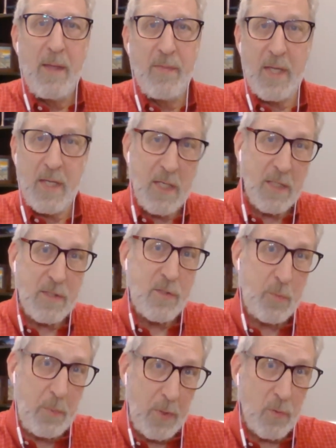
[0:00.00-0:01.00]
they get
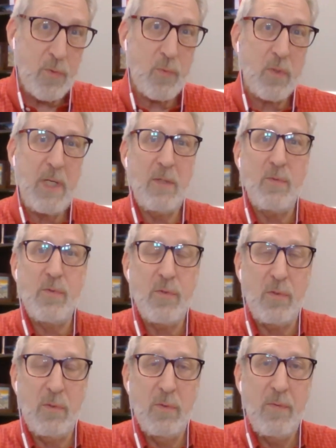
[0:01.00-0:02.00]
spiritual
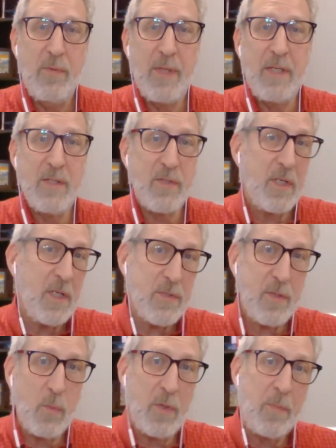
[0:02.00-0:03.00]
counsel, they
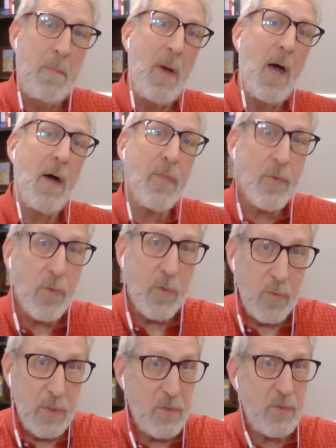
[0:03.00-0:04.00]
discuss it with other
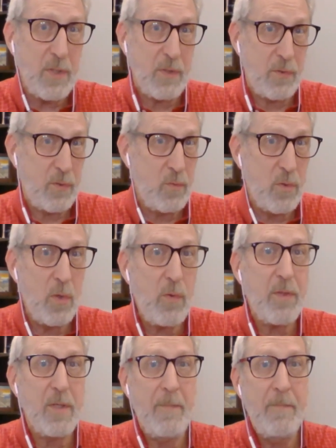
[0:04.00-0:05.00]
Christians who know
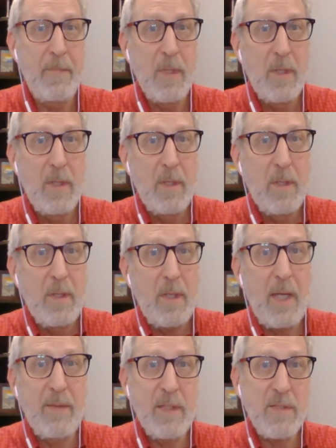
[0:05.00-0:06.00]
them,
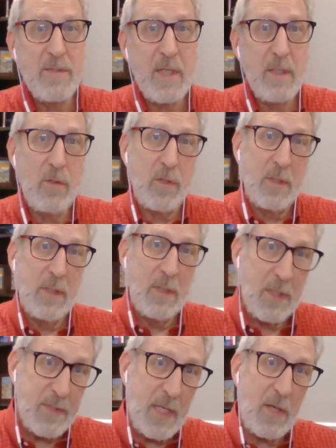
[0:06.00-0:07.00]
and then say, look,
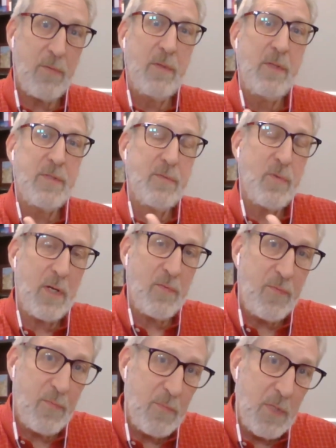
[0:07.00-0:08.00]
let's
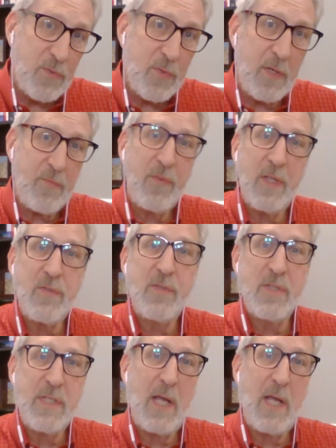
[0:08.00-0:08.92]
try to flesh this